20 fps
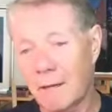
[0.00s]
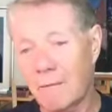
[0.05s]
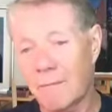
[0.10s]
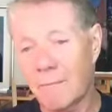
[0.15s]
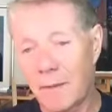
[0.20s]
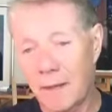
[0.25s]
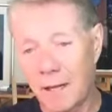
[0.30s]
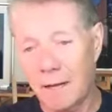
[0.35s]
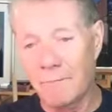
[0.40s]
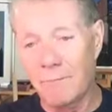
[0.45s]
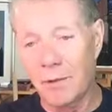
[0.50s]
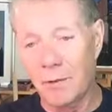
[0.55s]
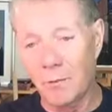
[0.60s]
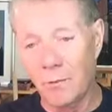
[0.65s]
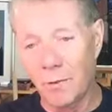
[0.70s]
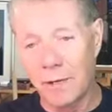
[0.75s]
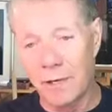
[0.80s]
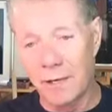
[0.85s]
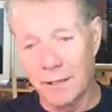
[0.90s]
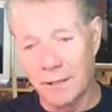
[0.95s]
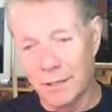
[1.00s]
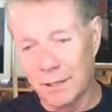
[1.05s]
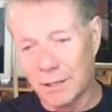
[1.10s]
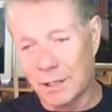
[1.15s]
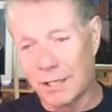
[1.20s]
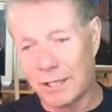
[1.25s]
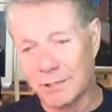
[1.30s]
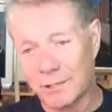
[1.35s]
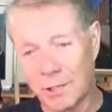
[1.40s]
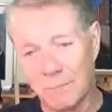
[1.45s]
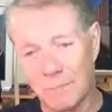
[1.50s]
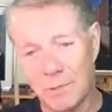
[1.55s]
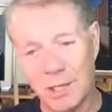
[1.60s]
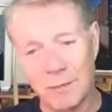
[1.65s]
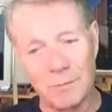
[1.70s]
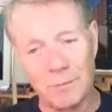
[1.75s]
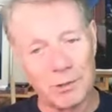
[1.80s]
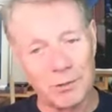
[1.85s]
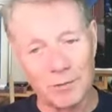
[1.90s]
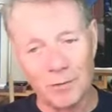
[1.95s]
I've been reading these kinds of
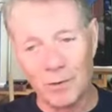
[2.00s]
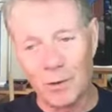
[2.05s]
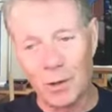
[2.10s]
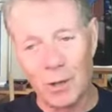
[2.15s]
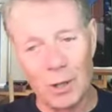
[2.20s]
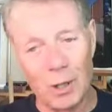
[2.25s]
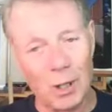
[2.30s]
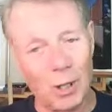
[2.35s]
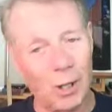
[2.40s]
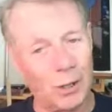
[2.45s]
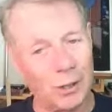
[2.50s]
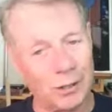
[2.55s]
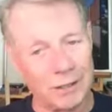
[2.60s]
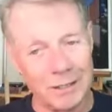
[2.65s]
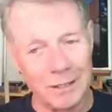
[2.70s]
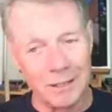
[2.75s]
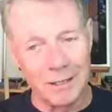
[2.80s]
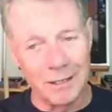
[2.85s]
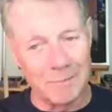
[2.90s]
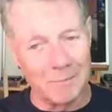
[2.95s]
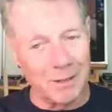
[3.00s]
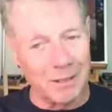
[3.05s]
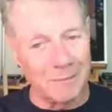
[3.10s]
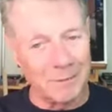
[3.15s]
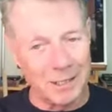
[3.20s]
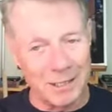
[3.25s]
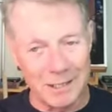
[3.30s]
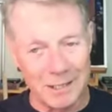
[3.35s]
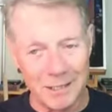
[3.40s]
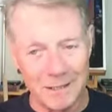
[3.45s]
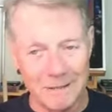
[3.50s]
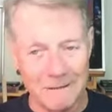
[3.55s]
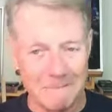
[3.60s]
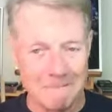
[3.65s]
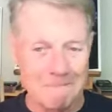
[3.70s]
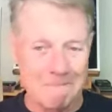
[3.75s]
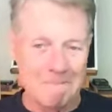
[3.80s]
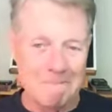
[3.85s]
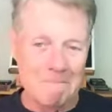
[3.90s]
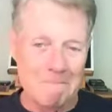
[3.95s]
papers for a long time, let me tell you.
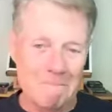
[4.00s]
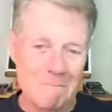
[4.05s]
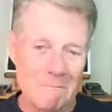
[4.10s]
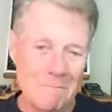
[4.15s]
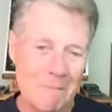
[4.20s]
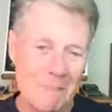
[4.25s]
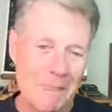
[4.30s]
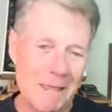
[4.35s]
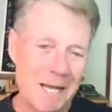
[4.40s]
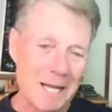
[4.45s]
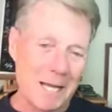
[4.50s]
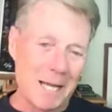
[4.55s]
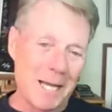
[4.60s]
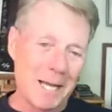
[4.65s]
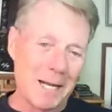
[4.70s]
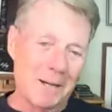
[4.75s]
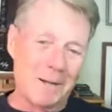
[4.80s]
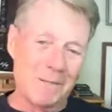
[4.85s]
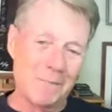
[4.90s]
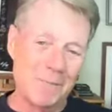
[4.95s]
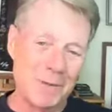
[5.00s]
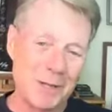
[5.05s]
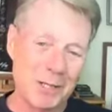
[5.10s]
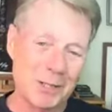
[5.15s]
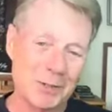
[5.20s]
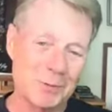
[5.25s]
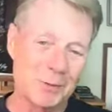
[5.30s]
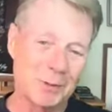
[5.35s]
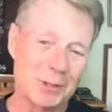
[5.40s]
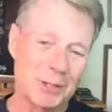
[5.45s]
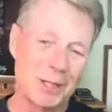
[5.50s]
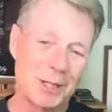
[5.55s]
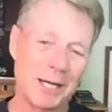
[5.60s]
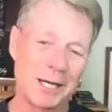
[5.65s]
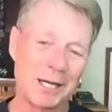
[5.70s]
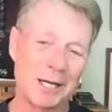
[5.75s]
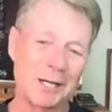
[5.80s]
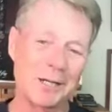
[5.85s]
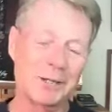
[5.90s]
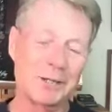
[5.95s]
And this was
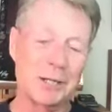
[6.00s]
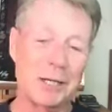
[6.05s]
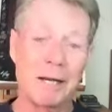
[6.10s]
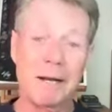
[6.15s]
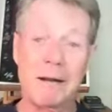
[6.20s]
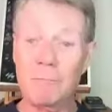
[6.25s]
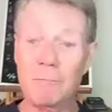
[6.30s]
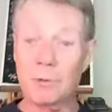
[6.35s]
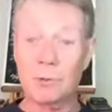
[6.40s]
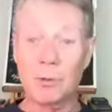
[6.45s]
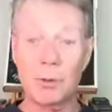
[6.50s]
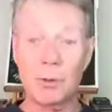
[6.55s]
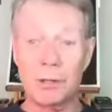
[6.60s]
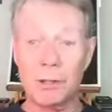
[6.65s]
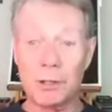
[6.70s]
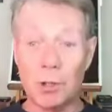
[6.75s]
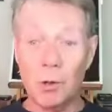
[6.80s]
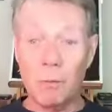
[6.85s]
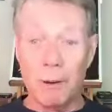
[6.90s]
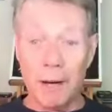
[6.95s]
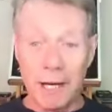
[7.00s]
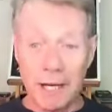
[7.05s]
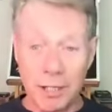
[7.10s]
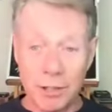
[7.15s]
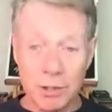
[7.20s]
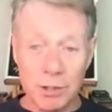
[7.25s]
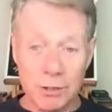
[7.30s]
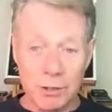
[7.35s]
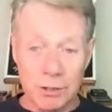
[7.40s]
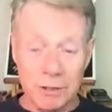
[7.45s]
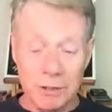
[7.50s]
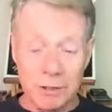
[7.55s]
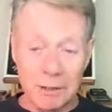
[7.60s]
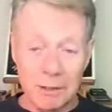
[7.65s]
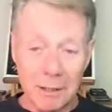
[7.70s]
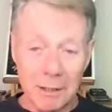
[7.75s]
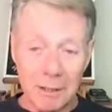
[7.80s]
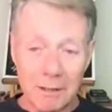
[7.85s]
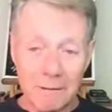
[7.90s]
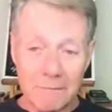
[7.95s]
not easy. It was only 2 pages.
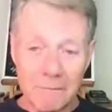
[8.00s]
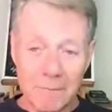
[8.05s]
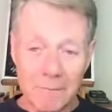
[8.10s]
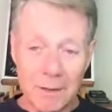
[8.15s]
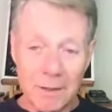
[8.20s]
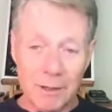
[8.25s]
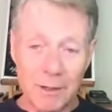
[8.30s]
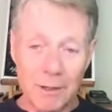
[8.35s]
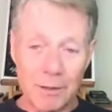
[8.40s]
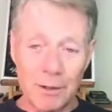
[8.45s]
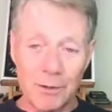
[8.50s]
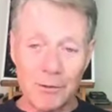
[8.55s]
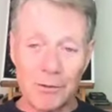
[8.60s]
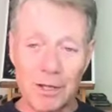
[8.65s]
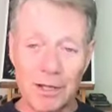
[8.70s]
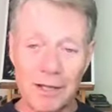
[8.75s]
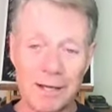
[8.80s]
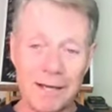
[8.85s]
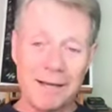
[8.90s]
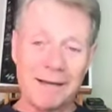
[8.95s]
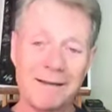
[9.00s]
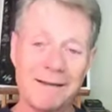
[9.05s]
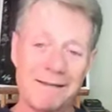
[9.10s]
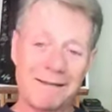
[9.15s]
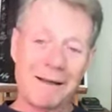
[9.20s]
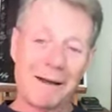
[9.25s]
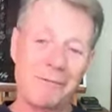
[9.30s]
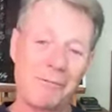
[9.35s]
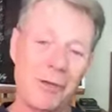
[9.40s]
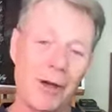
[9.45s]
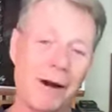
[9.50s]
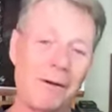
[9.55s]
You know, you'd think, I thought, oh,